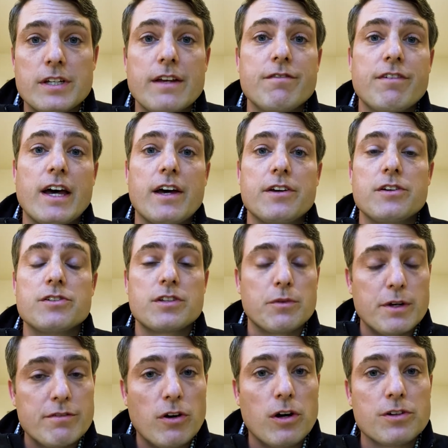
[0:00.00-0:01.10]
same values that
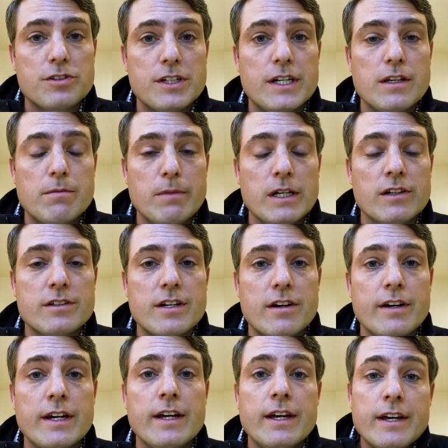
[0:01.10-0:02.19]
we've all seen in the
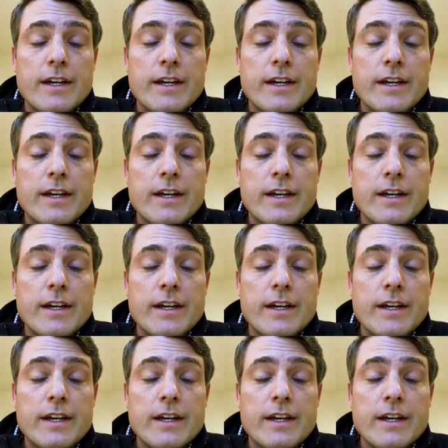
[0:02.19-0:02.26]
military